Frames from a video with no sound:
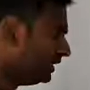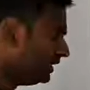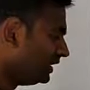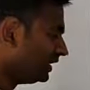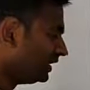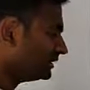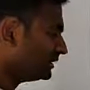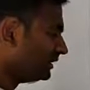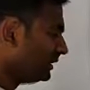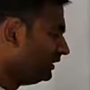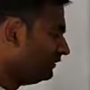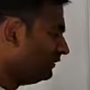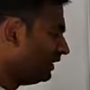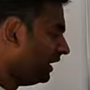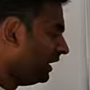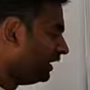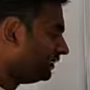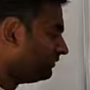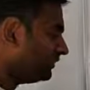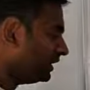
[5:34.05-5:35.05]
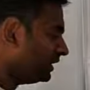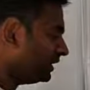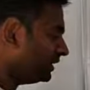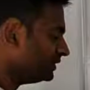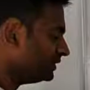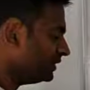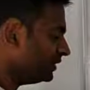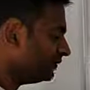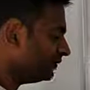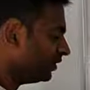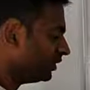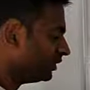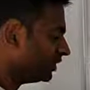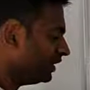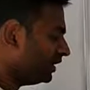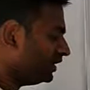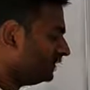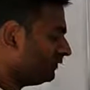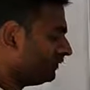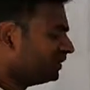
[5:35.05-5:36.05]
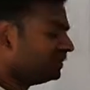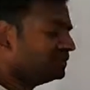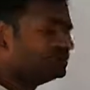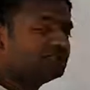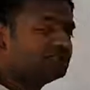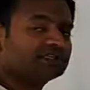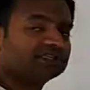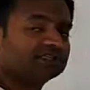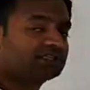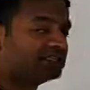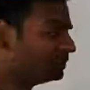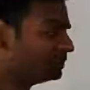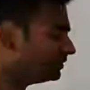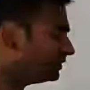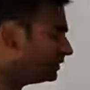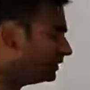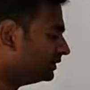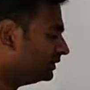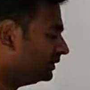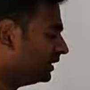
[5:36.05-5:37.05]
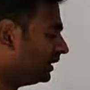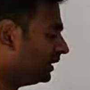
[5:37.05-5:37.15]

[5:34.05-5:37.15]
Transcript: Yes, it will have energy. What kind of energy is it?